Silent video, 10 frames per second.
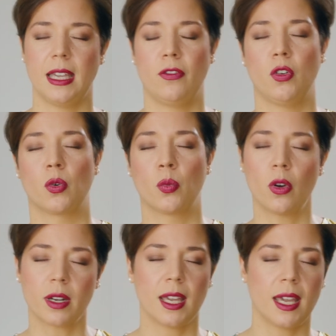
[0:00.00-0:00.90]
If you're
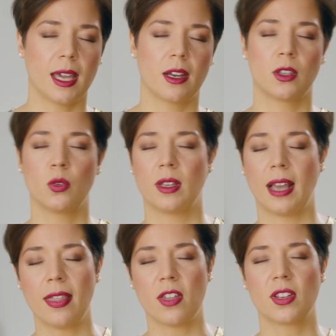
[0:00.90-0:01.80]
working and doing
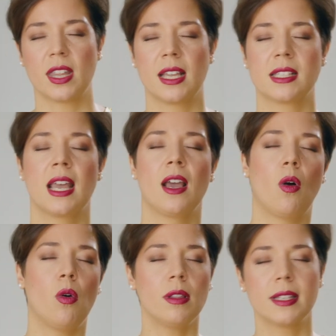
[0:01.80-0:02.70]
other things,
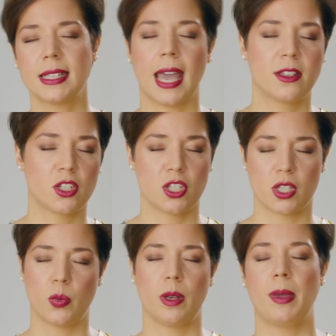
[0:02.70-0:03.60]
all these
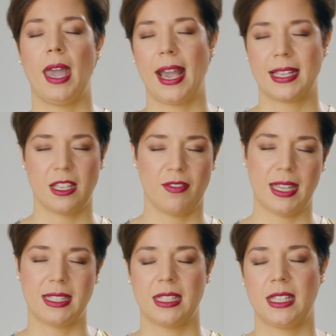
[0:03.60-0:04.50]
energies will be
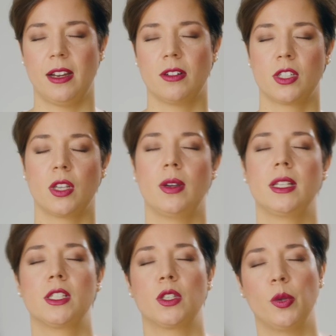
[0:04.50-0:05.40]
activated there. So it
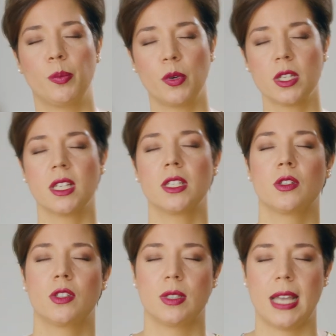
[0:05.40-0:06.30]
is so important to
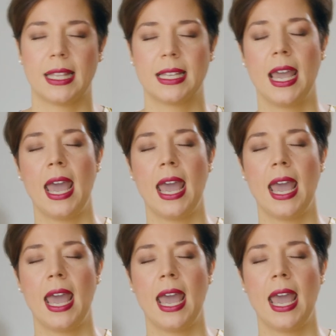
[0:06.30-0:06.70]
do that.